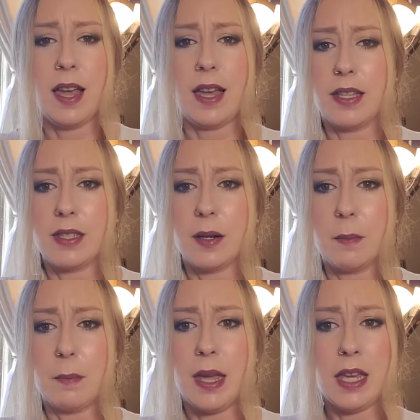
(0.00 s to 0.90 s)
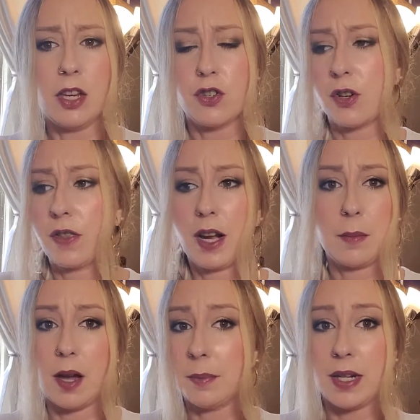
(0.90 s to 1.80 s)
and making sure that I'm
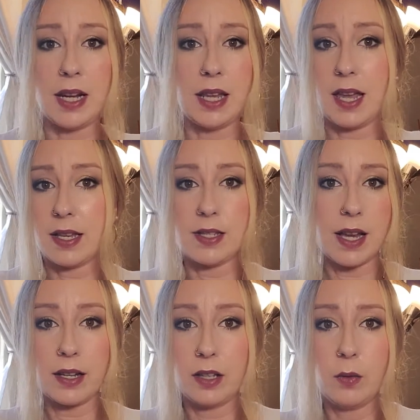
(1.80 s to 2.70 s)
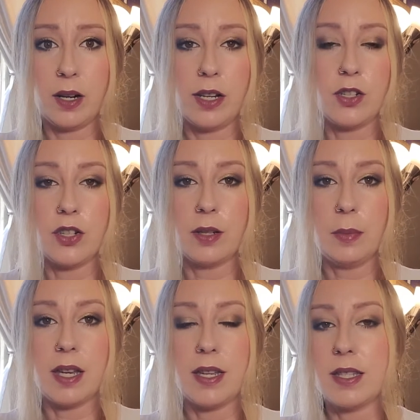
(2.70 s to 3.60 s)
updating exactly when I should,
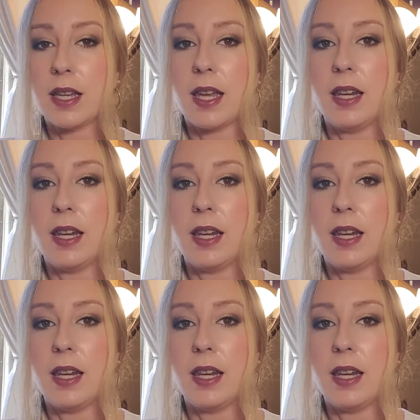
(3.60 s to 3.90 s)
because